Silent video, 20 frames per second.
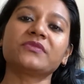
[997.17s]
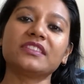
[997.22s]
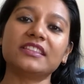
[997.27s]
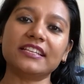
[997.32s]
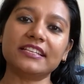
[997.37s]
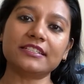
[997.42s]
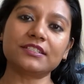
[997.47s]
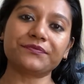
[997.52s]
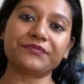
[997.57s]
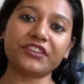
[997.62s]

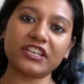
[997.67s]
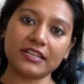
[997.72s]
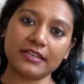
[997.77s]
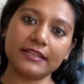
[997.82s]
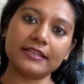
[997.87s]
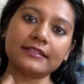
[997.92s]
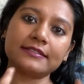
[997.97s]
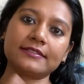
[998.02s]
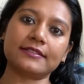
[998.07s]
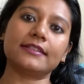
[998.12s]
these
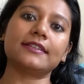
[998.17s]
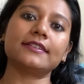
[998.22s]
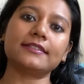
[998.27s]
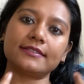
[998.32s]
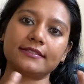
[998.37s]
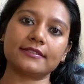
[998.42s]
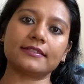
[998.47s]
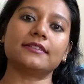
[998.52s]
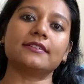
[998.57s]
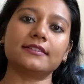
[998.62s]
feelings,
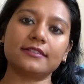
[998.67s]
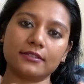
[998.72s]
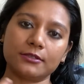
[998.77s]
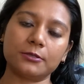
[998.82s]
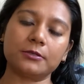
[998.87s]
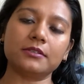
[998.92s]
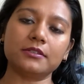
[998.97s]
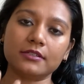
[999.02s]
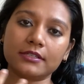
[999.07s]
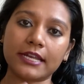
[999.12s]
these
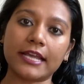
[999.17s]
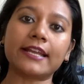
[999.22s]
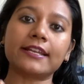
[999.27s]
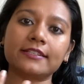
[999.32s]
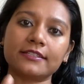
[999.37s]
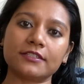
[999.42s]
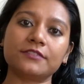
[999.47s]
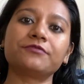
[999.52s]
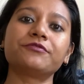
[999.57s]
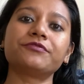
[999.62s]

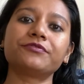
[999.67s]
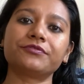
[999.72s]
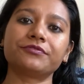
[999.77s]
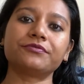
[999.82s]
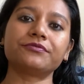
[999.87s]
negative